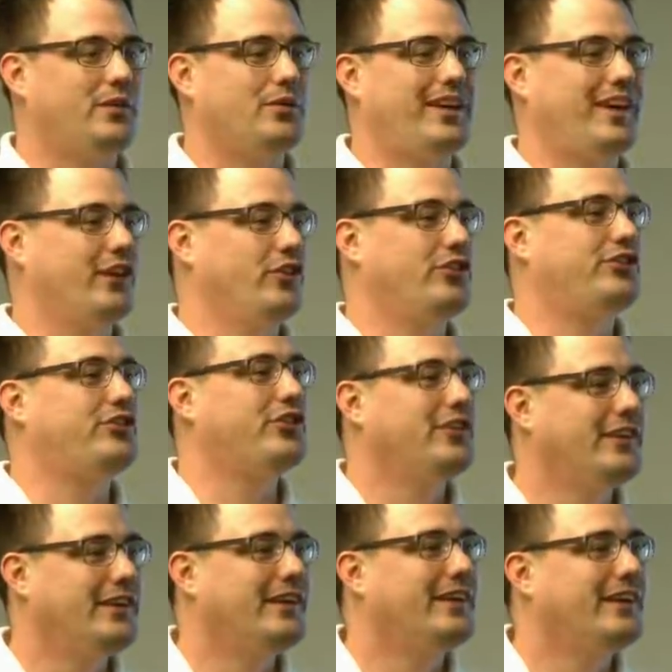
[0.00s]
kilts,
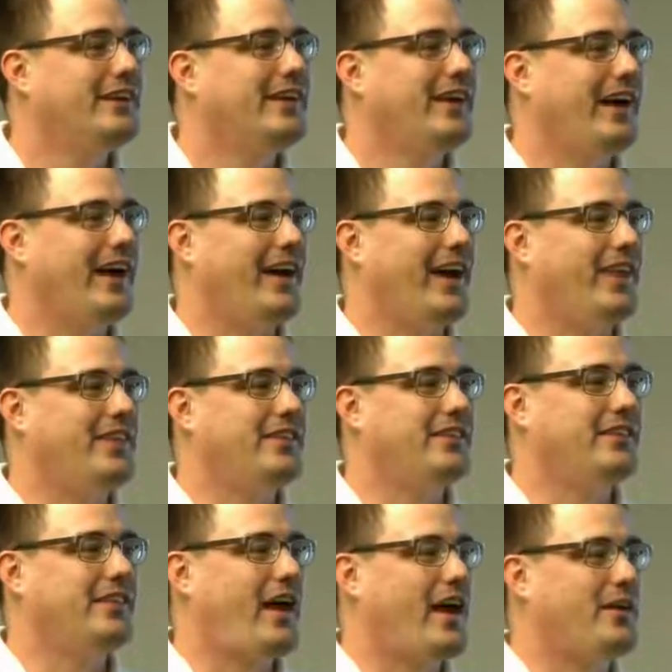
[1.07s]
and
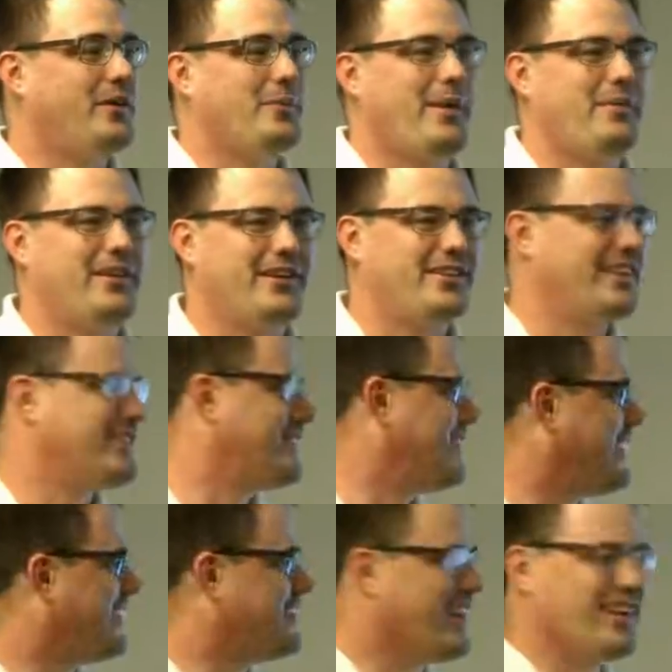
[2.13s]
I don't know. Maybe they're the
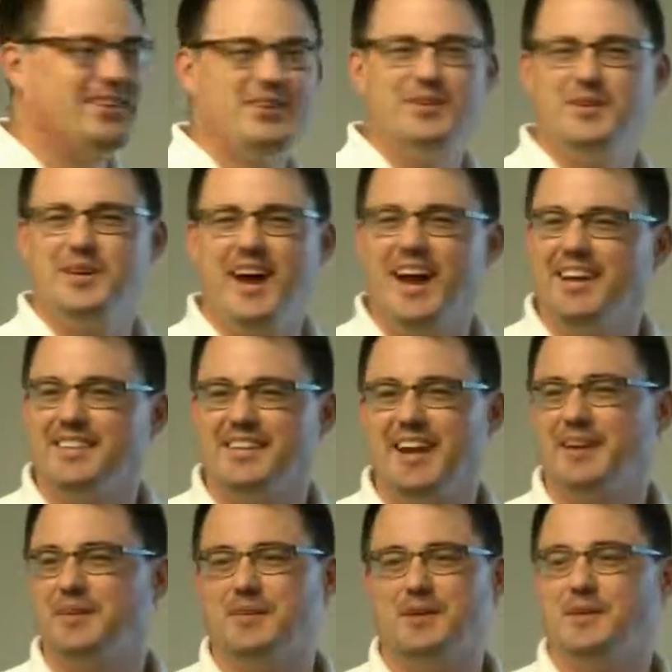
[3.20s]
Gentoo guys. I
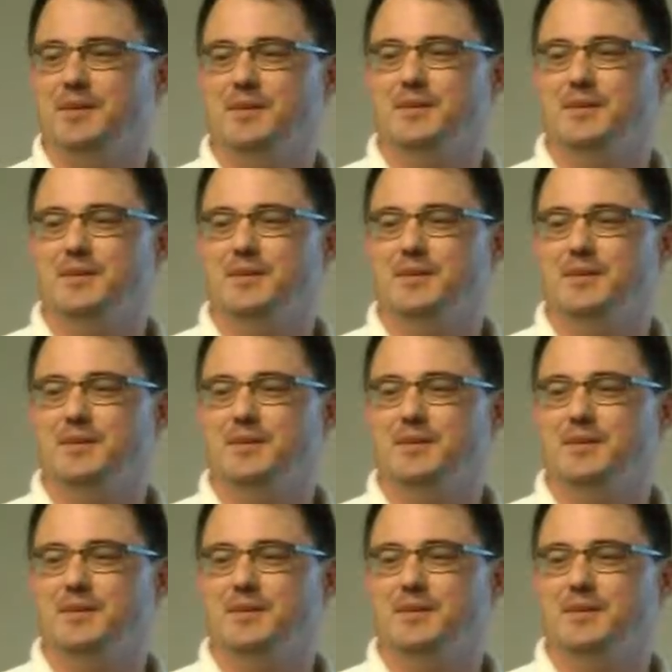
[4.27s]
don't know.